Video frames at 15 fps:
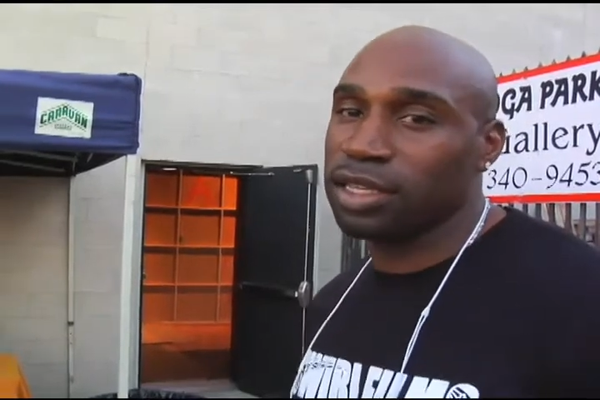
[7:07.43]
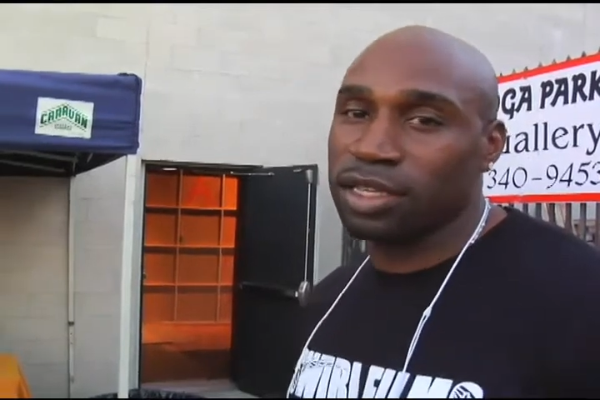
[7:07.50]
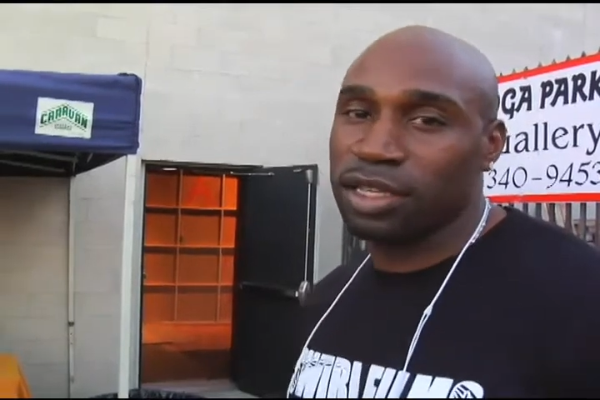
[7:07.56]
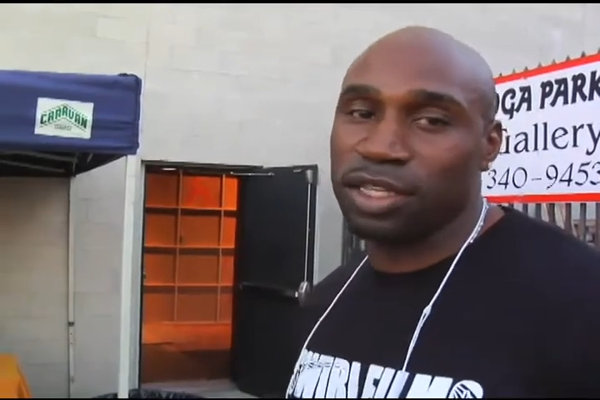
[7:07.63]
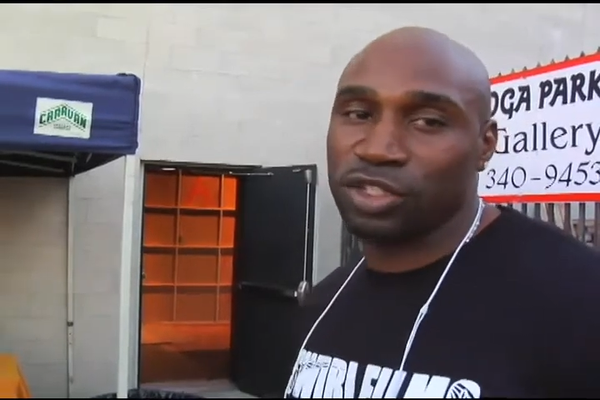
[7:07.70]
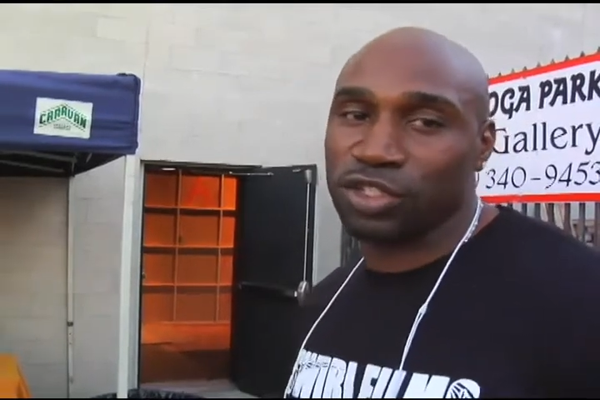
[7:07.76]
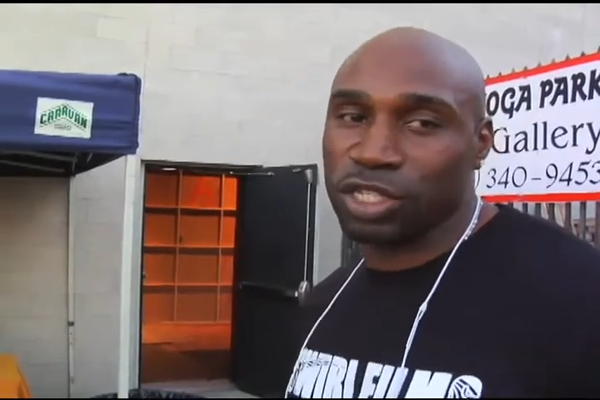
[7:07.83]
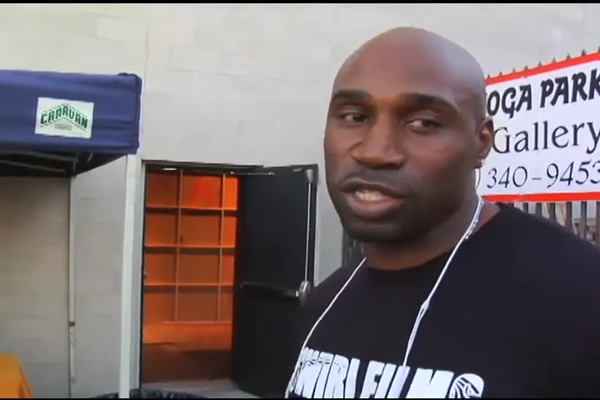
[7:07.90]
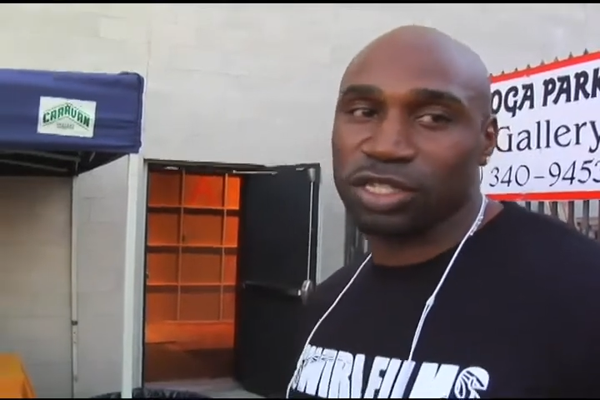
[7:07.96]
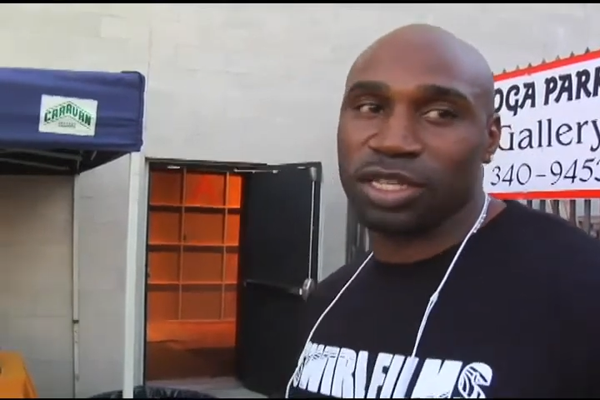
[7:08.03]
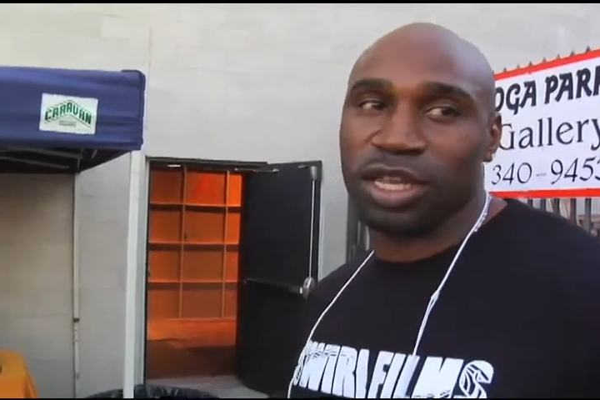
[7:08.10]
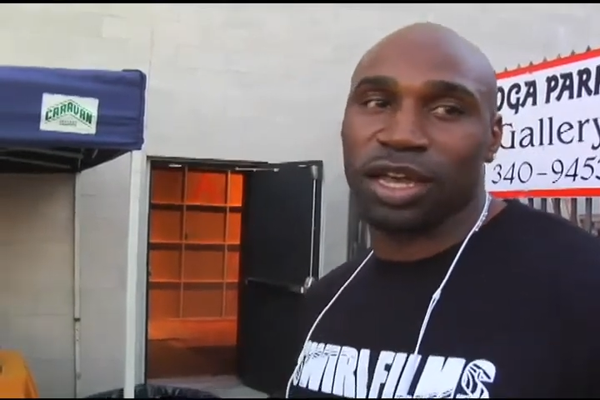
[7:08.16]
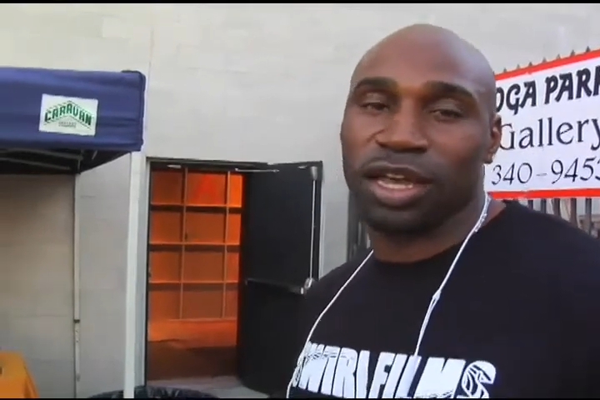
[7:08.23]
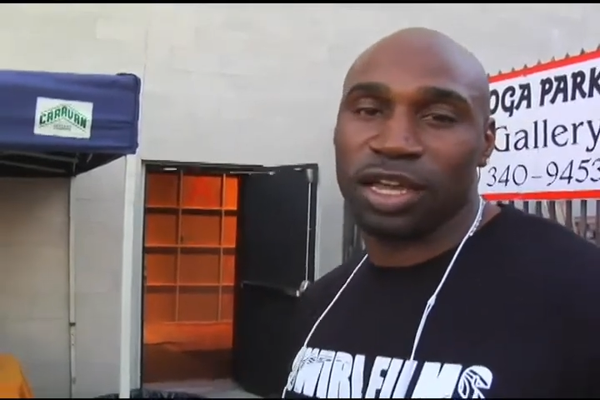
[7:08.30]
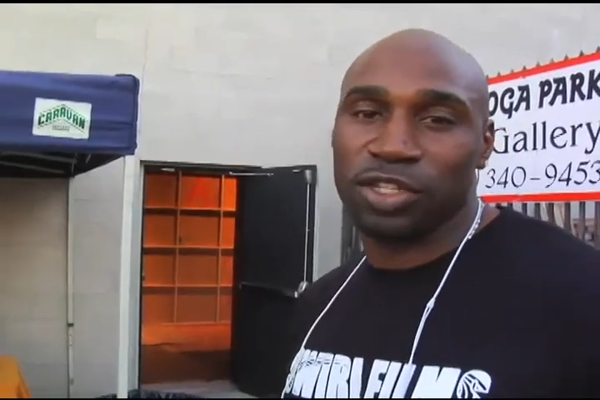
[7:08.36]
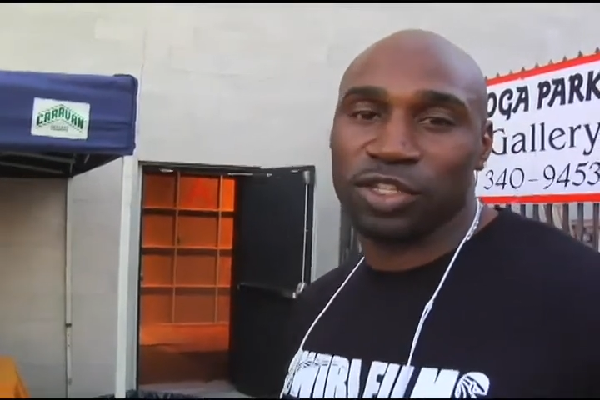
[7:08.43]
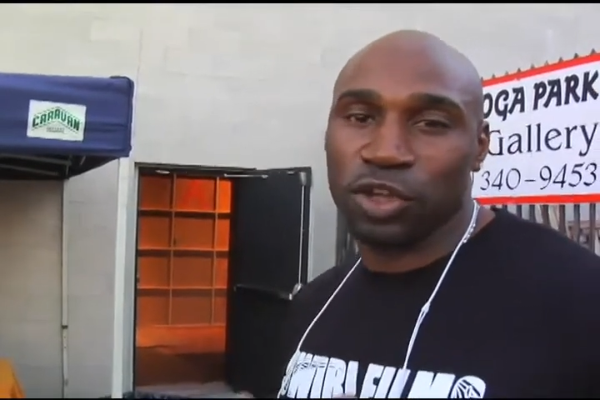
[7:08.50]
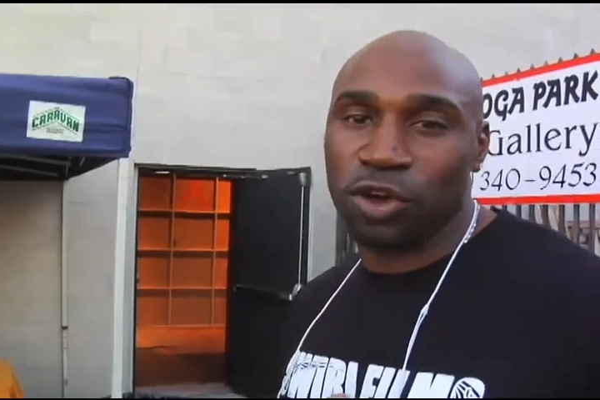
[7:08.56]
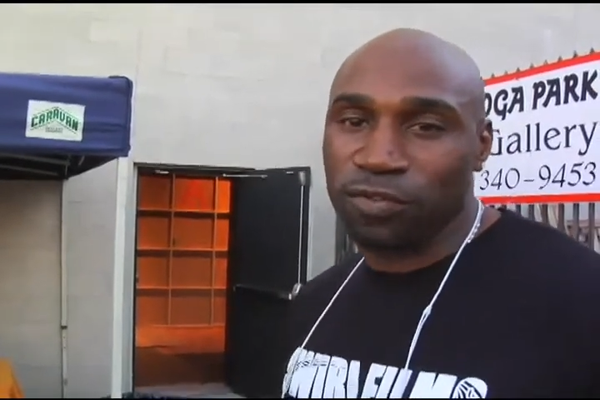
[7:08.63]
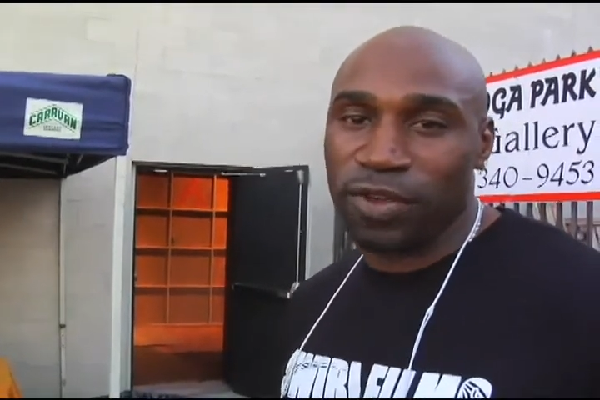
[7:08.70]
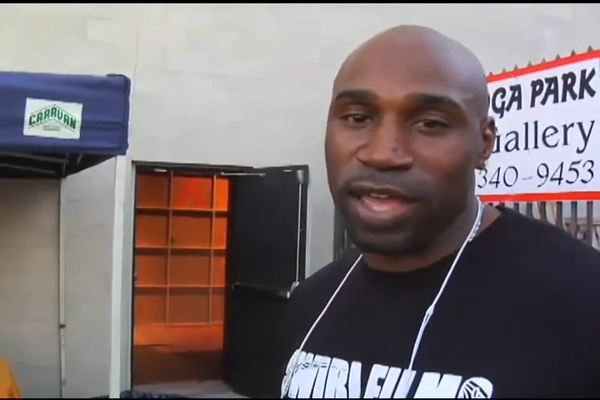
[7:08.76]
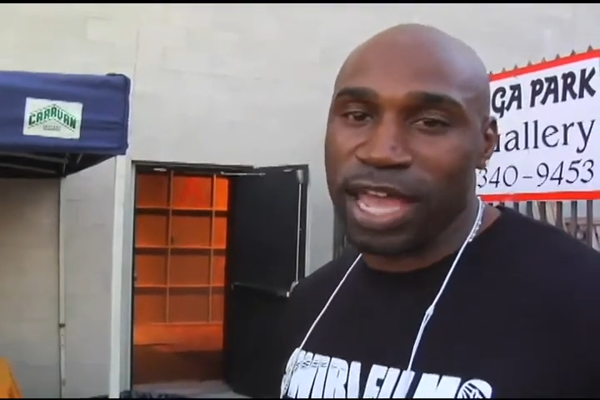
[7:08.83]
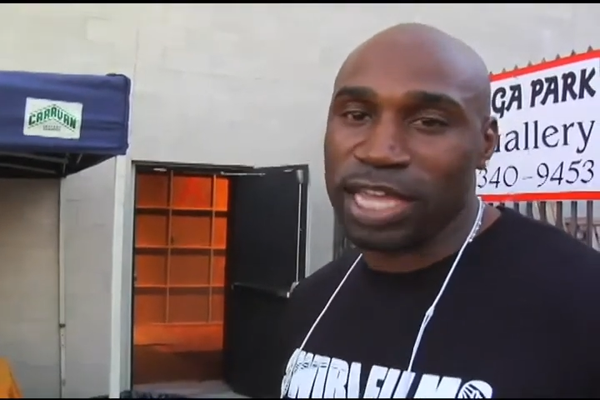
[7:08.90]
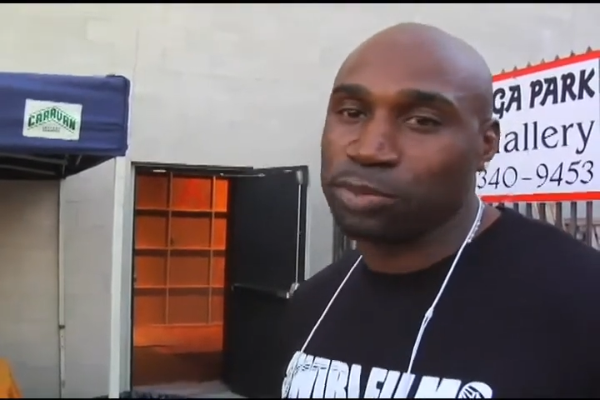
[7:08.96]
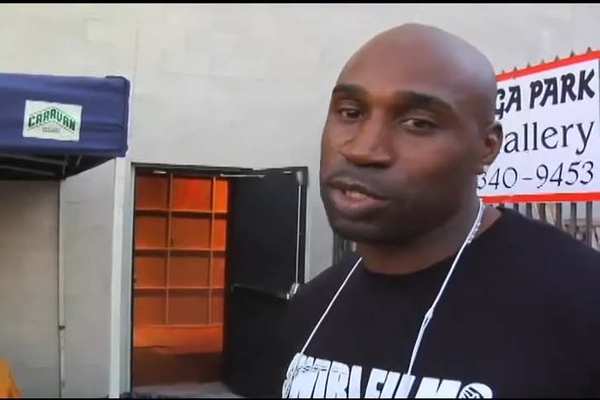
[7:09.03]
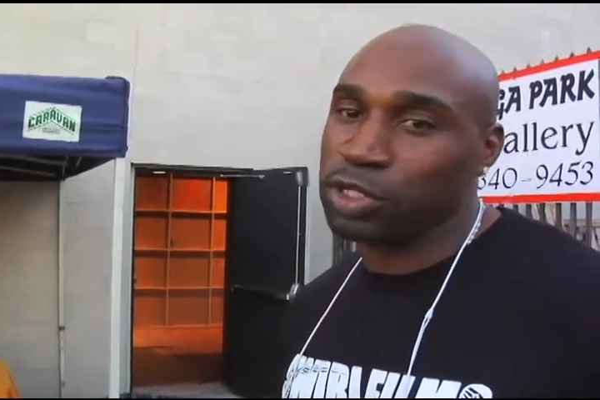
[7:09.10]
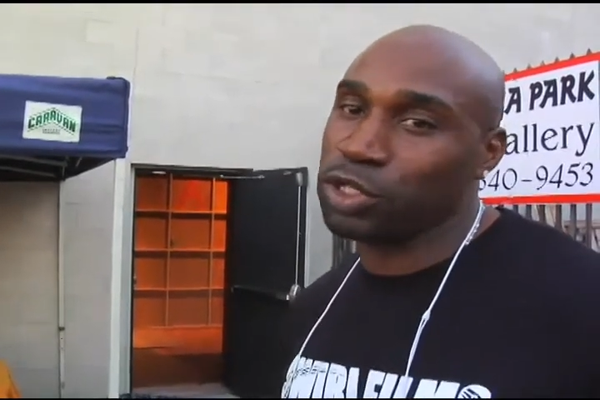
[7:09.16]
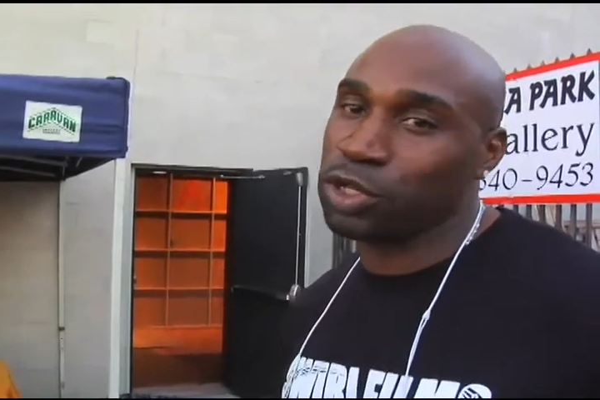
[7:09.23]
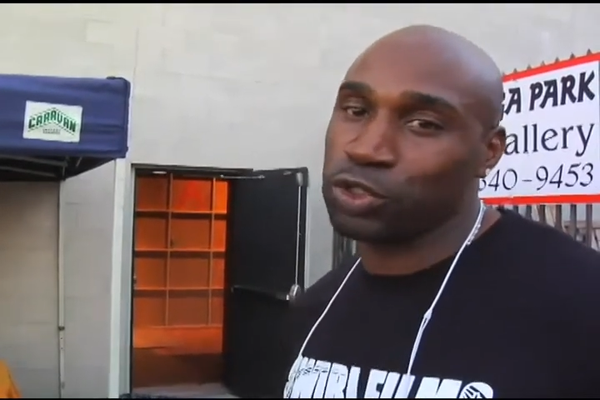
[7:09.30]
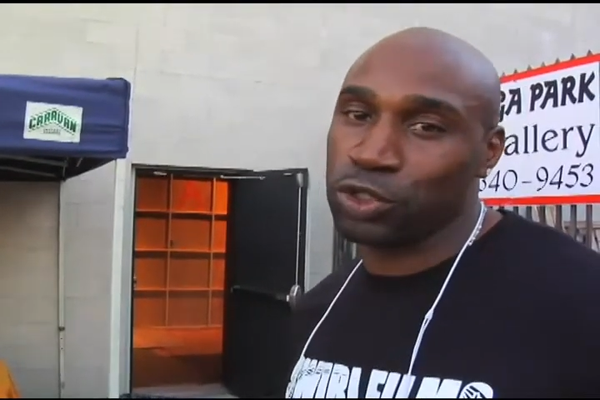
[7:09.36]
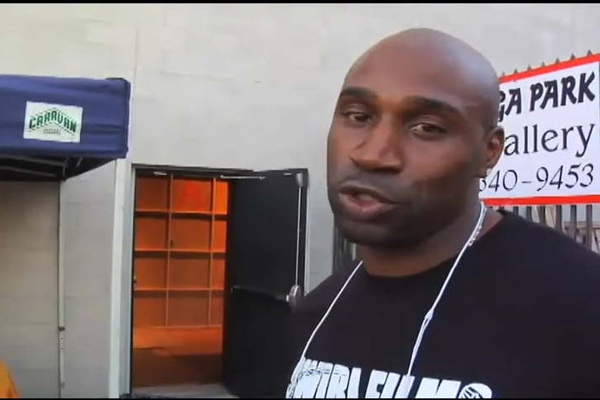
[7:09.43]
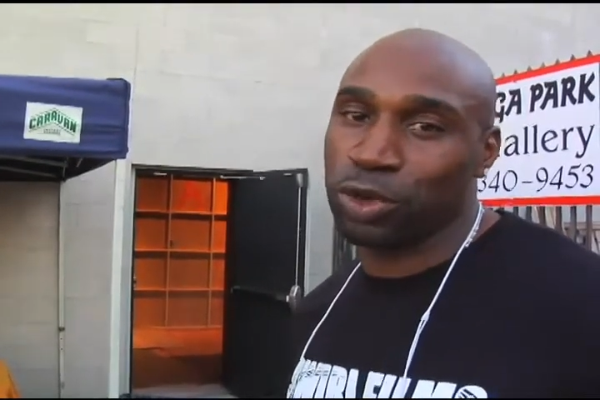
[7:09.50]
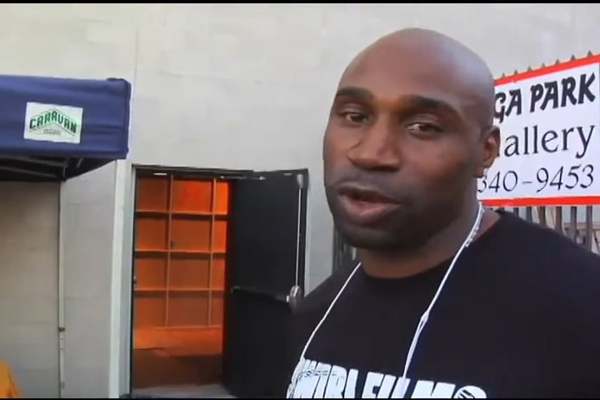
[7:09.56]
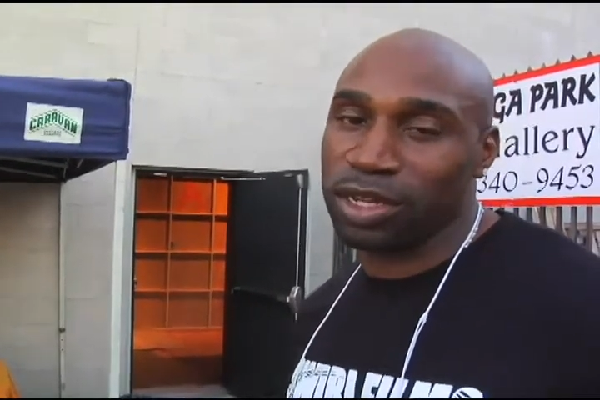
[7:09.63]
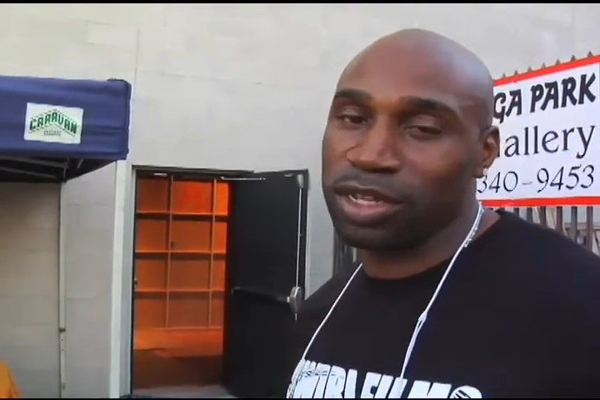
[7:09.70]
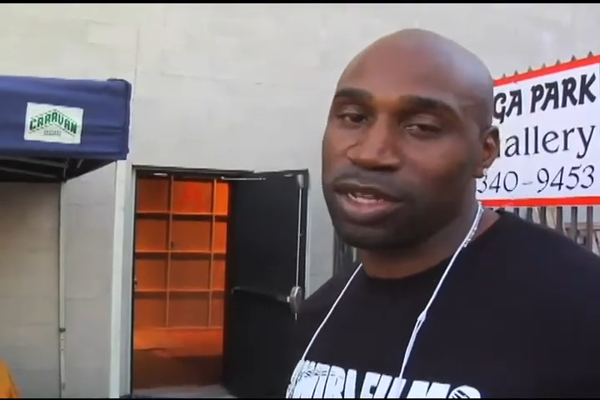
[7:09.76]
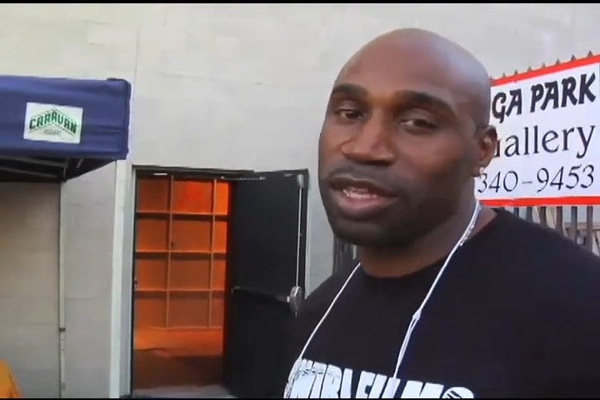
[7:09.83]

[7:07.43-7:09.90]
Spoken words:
It's just so fast but so short